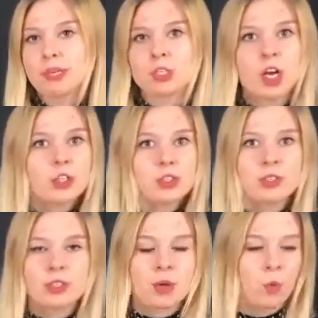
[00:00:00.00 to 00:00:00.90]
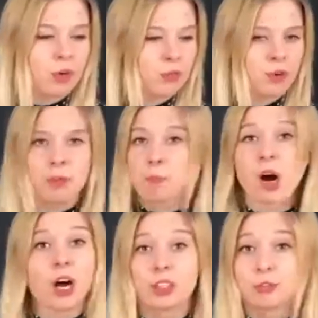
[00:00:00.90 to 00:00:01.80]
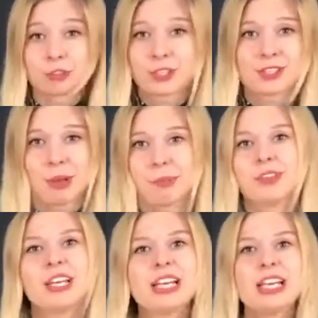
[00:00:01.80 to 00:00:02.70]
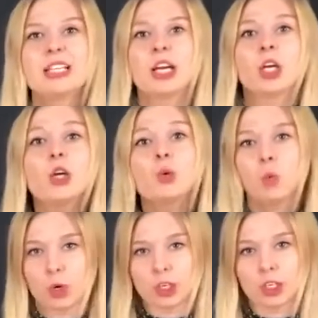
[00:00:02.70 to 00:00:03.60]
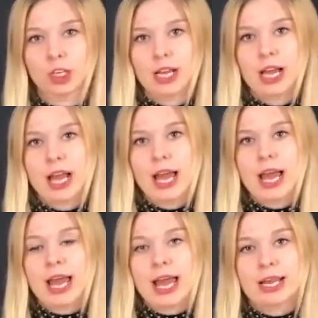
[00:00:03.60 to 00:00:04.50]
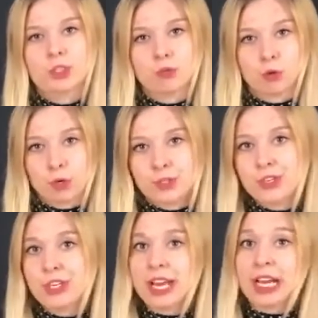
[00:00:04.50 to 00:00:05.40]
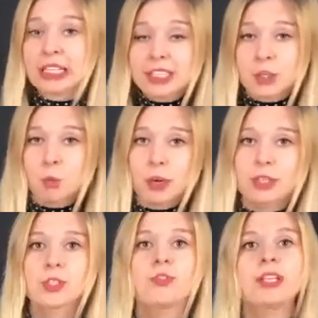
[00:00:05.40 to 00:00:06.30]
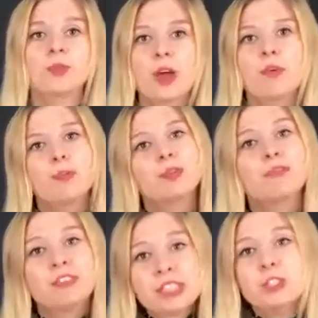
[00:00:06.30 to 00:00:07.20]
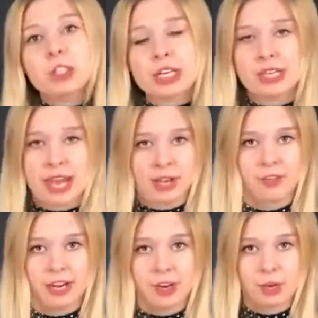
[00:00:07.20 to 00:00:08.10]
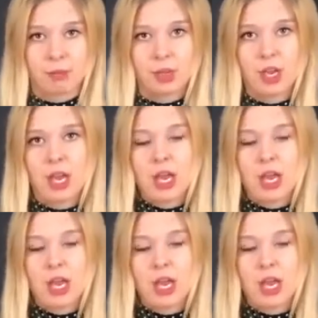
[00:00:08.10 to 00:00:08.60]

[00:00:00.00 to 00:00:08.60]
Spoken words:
But not just water from the bottle, for example. They need a good water. And of course, they need a clean water. So that's why we put filter in the aquarium.